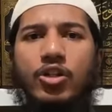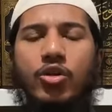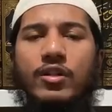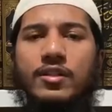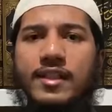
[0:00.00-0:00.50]

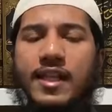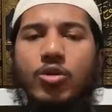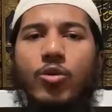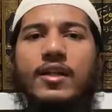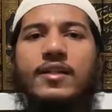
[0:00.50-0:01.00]
should
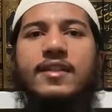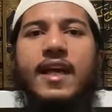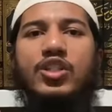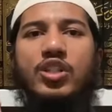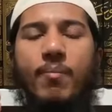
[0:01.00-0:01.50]
see to
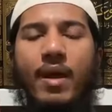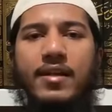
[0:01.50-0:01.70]
it that she